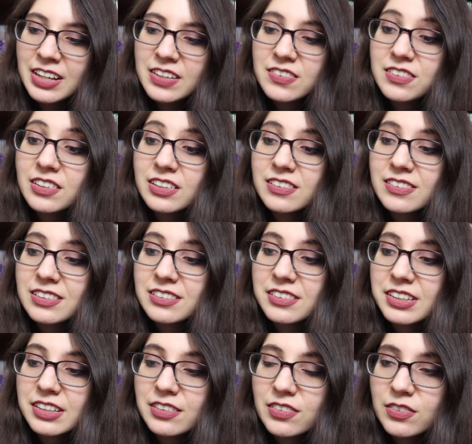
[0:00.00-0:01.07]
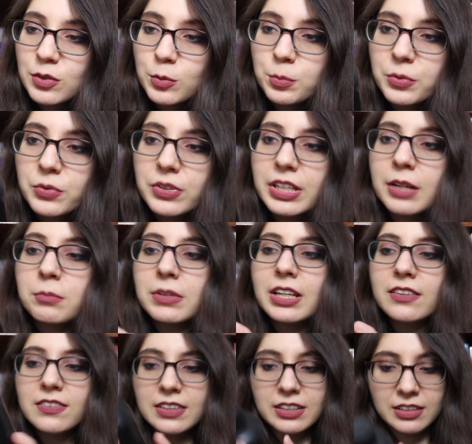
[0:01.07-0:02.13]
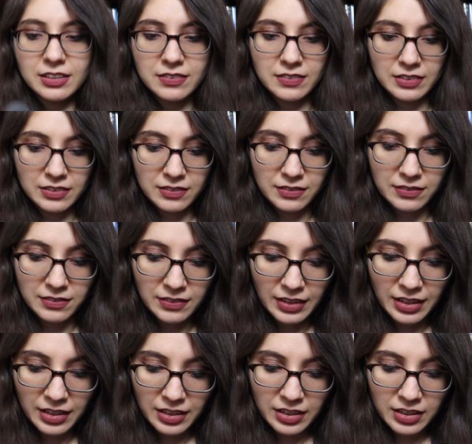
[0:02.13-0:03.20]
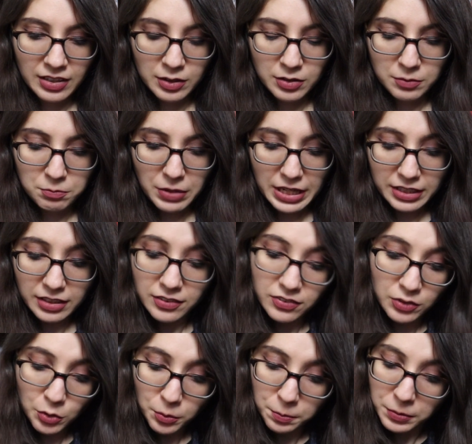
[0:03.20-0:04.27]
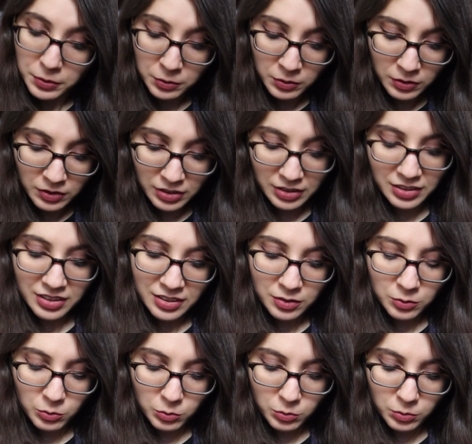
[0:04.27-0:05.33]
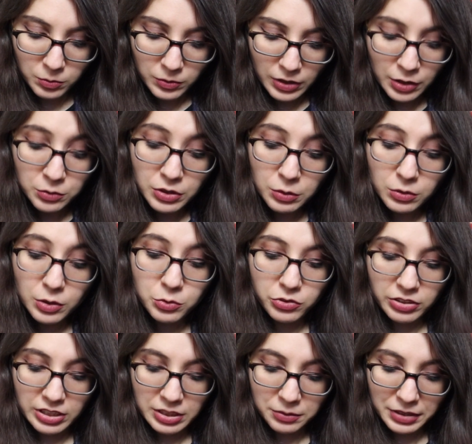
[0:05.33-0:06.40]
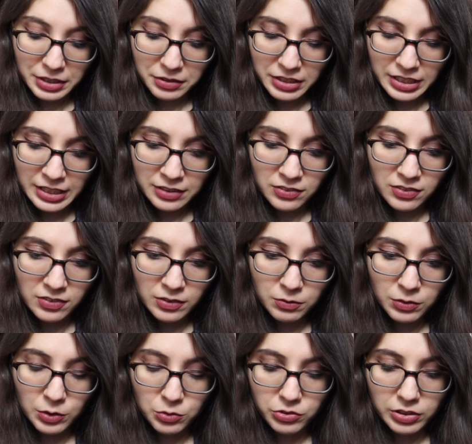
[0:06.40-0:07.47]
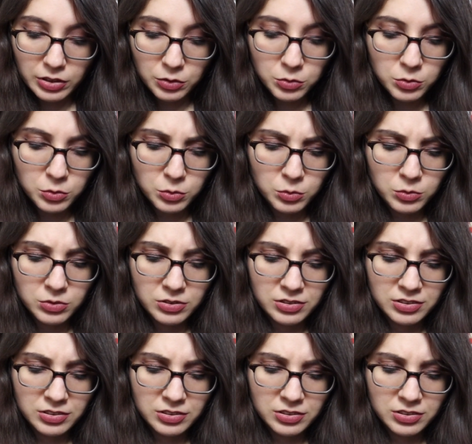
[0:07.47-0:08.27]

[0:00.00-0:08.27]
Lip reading: sudsy duck soapery. I'm guessing this is body soup? Oh no, lotion, here we go, 8 ounces of lotion. Ooh,